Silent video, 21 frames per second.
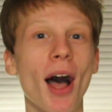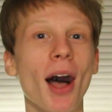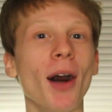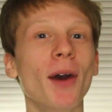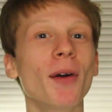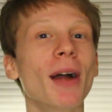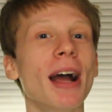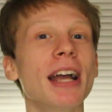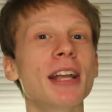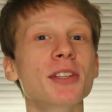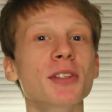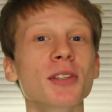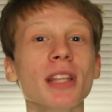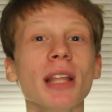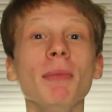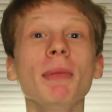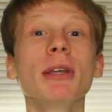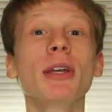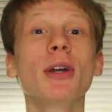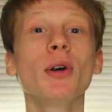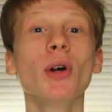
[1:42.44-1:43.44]
Alright, so let
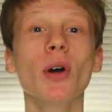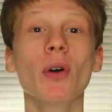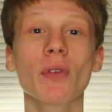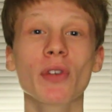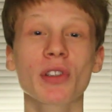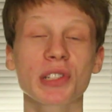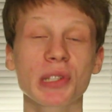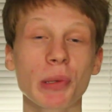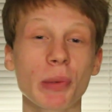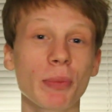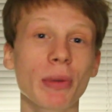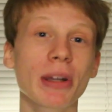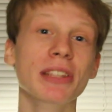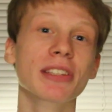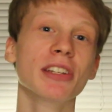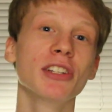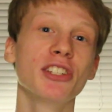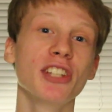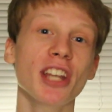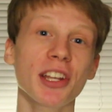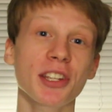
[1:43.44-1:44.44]
me go over some of my
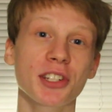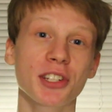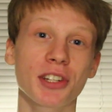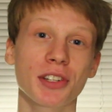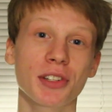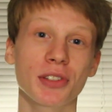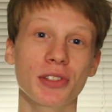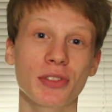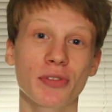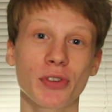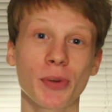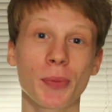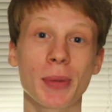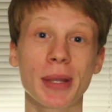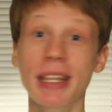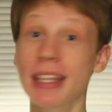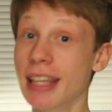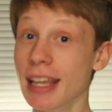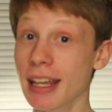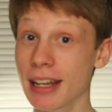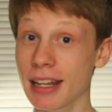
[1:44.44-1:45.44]
suggestions for
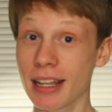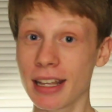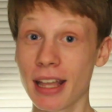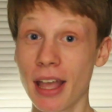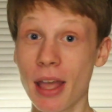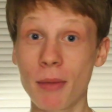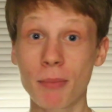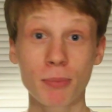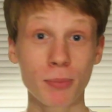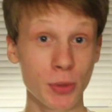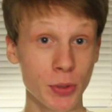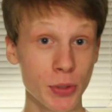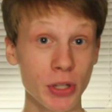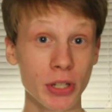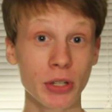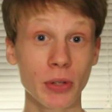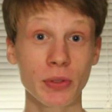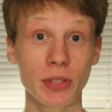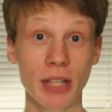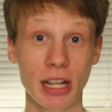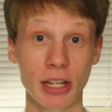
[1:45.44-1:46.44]
beginning music
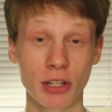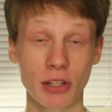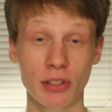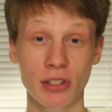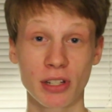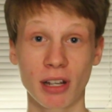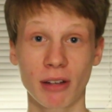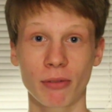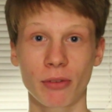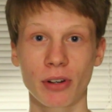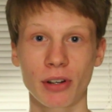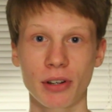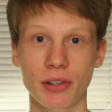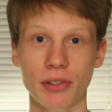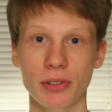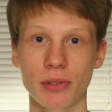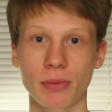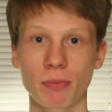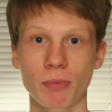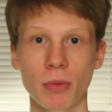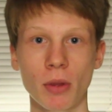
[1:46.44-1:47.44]
notation
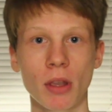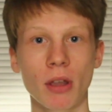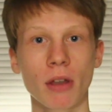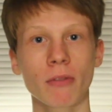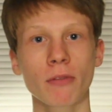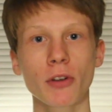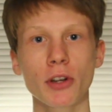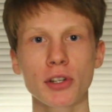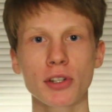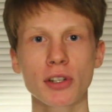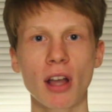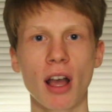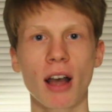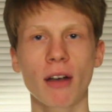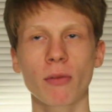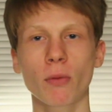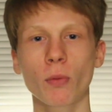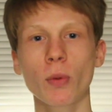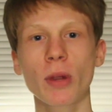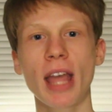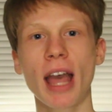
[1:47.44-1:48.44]
softwares. First off,
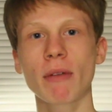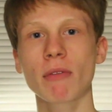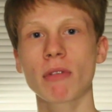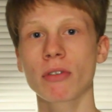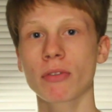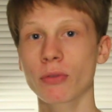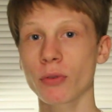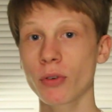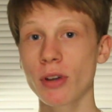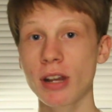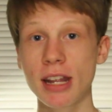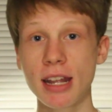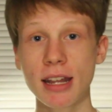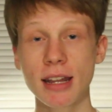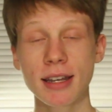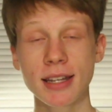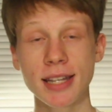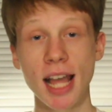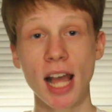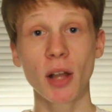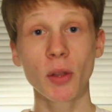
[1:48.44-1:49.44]
we have a free
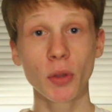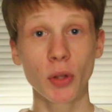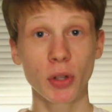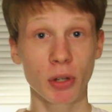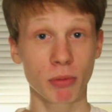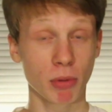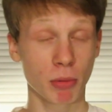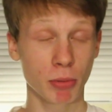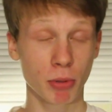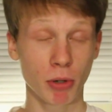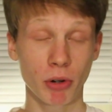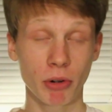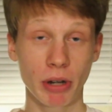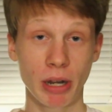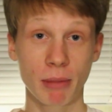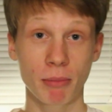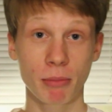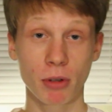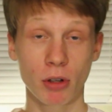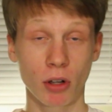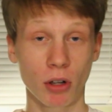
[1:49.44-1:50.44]
downloadable
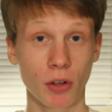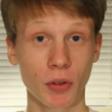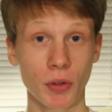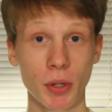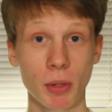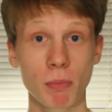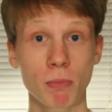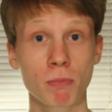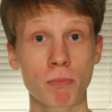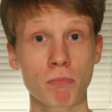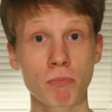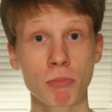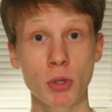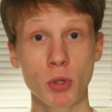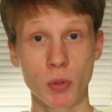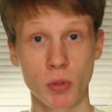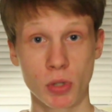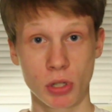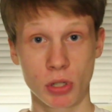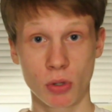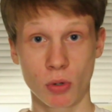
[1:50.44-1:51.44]
program called
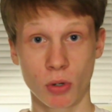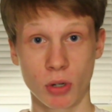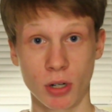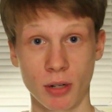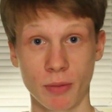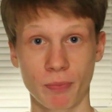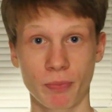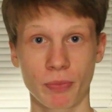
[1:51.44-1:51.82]
Musiscore.